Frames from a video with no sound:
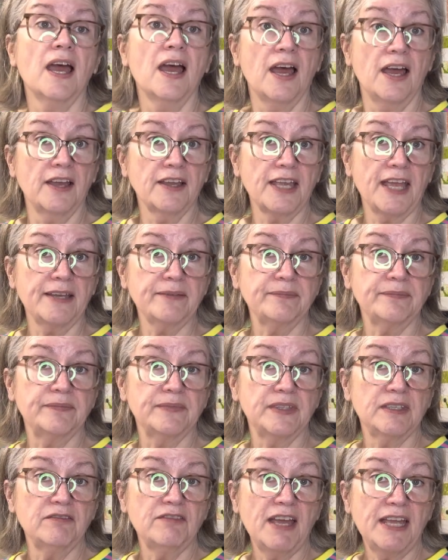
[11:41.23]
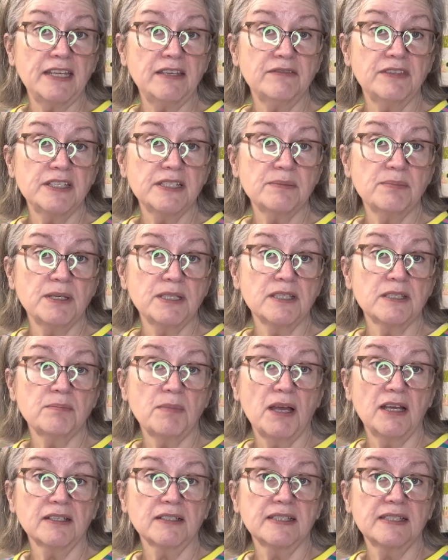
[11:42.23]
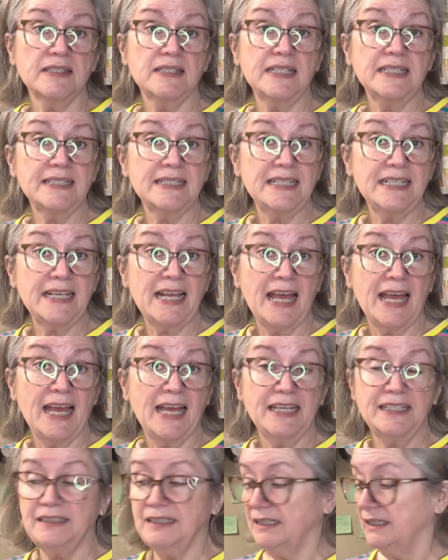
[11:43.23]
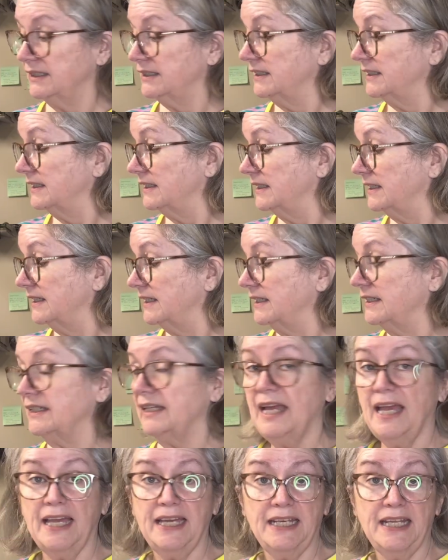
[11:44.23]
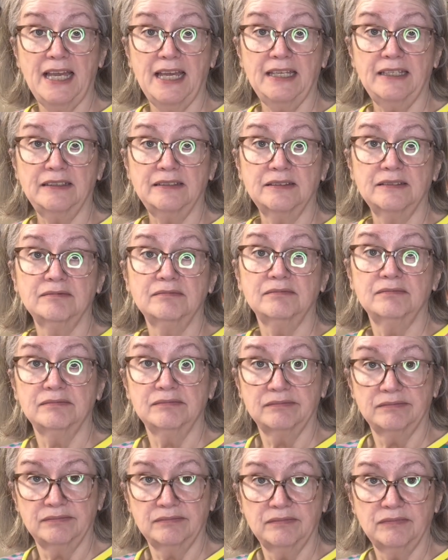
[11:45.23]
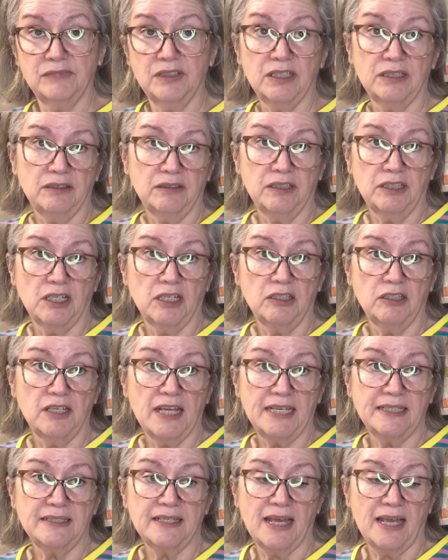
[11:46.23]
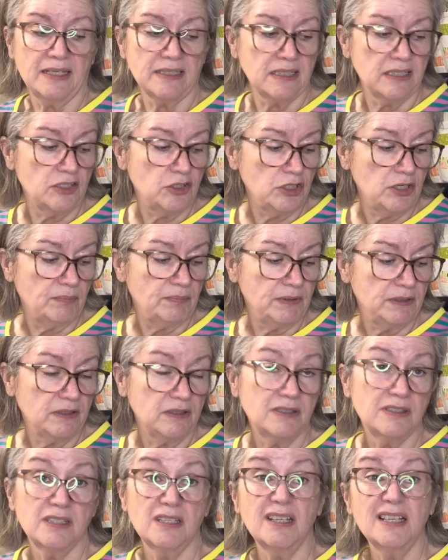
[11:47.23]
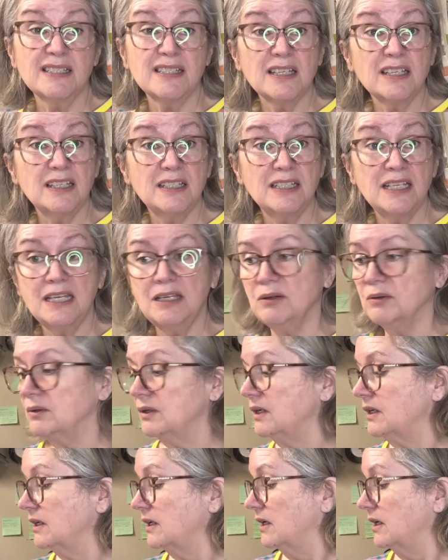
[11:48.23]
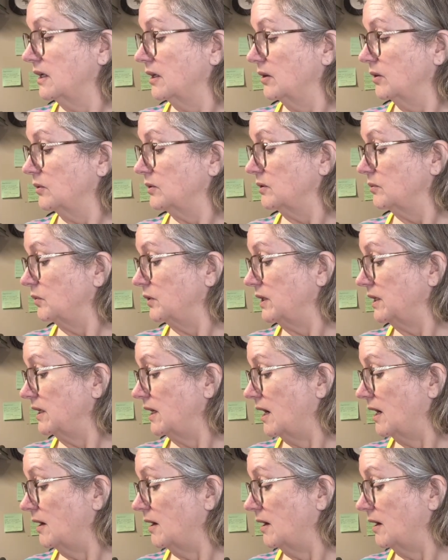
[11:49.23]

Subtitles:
the value of this month's box, $69.88. Then, you'd add tax and shipping. So that's a good deal. We